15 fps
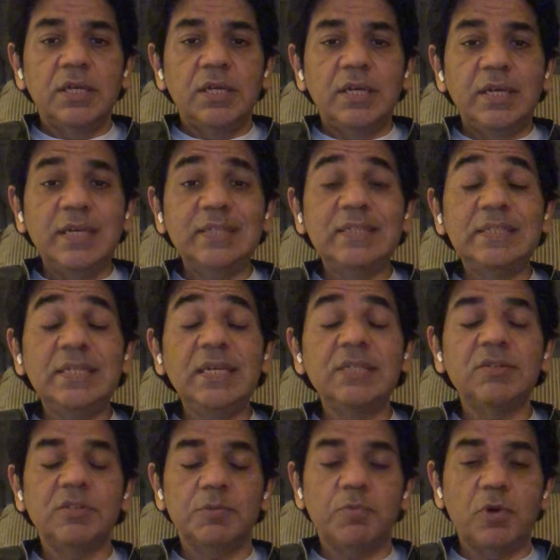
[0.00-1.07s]
he
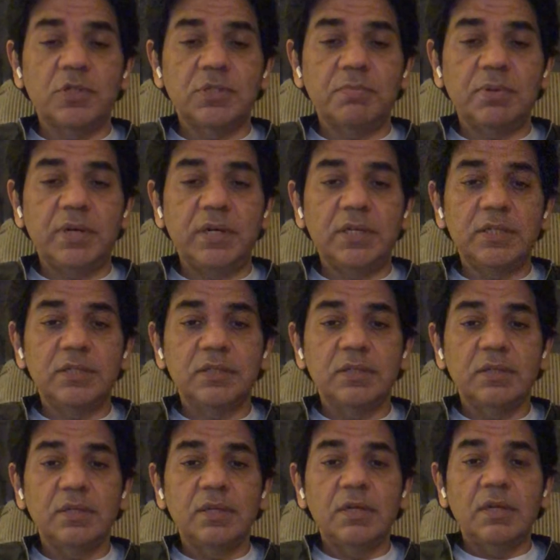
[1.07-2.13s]
seeks responsibilities.
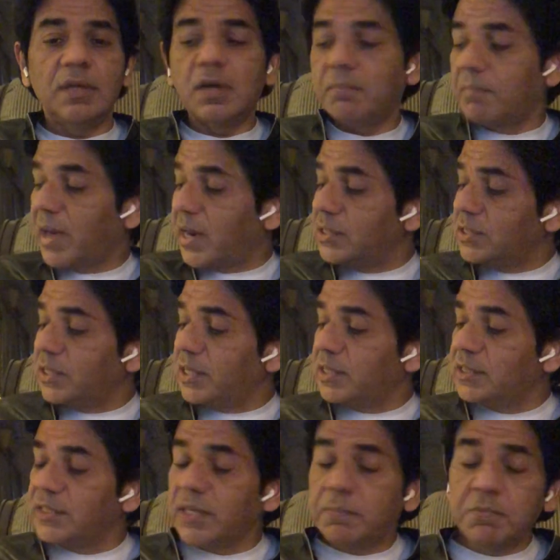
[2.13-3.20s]
A manager
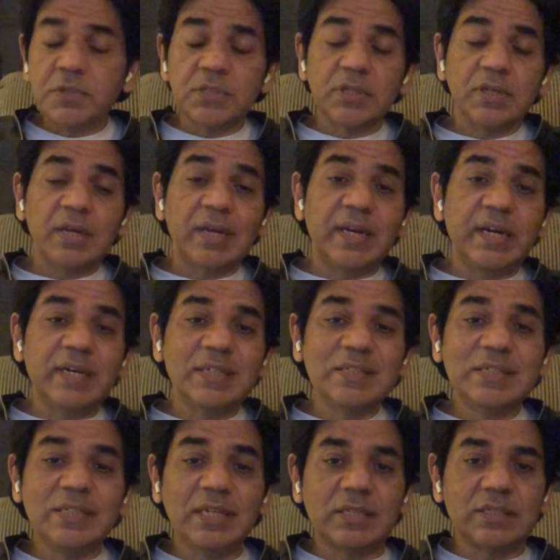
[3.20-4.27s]
accepts, a leader
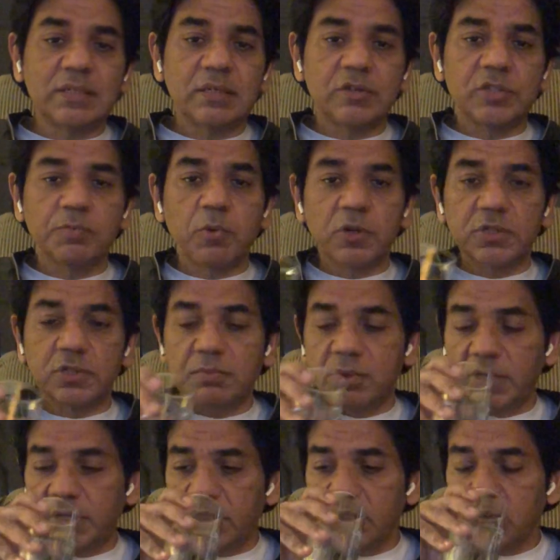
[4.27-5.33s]
seeks responsibilities.